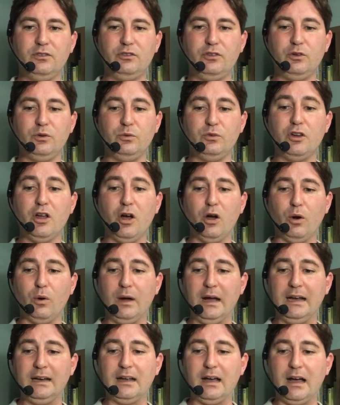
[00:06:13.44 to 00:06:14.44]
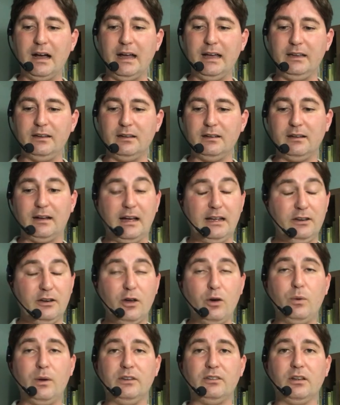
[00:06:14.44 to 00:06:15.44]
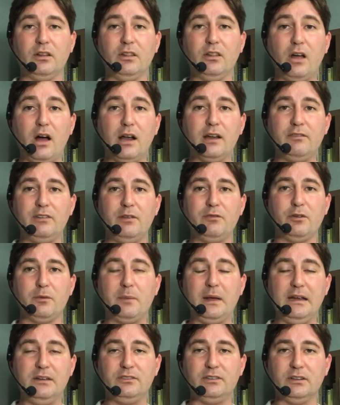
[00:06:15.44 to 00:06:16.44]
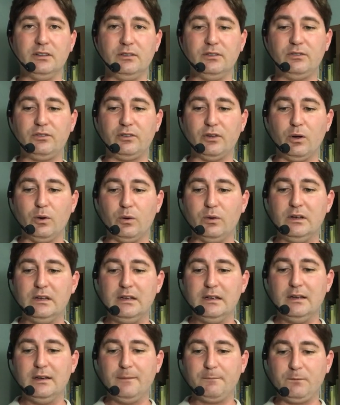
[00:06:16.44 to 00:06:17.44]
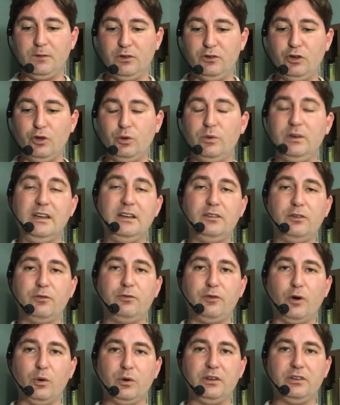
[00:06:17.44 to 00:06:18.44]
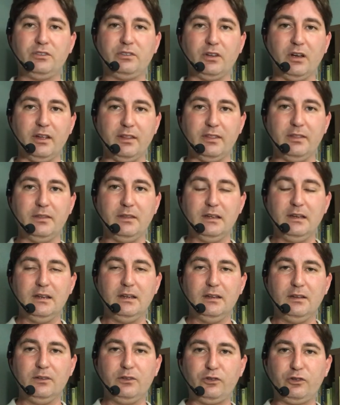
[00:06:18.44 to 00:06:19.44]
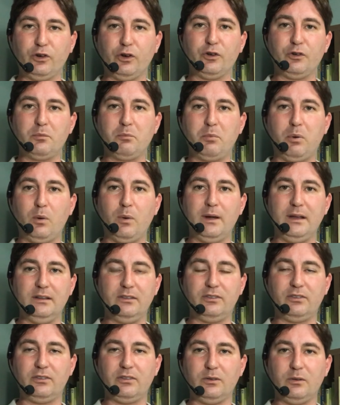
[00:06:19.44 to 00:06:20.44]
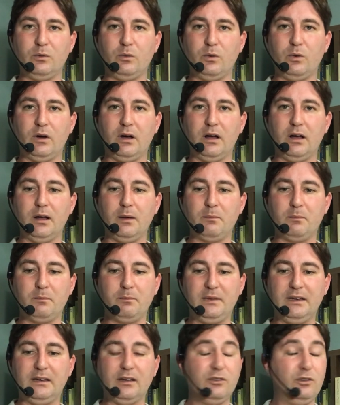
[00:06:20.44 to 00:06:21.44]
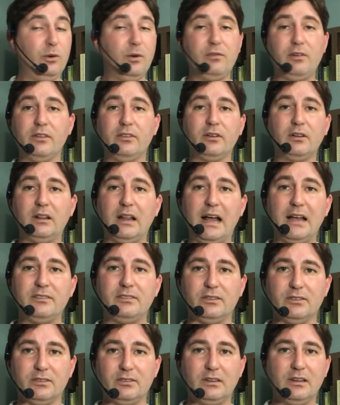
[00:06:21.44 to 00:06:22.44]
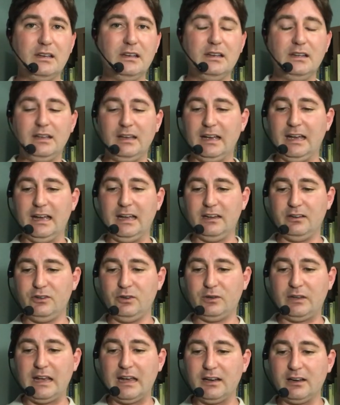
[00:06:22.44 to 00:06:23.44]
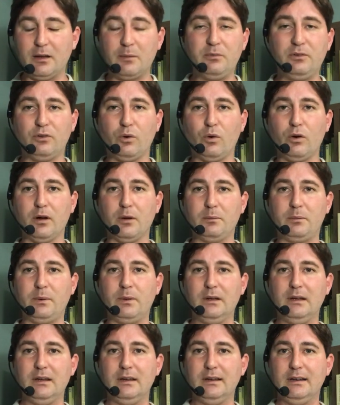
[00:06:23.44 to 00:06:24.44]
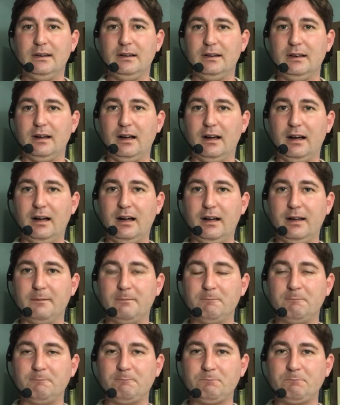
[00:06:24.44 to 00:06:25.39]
to know, and I I know it's a lot of information, so. You do need to focus on certain points um, because you have other classes and you can't absorb uh,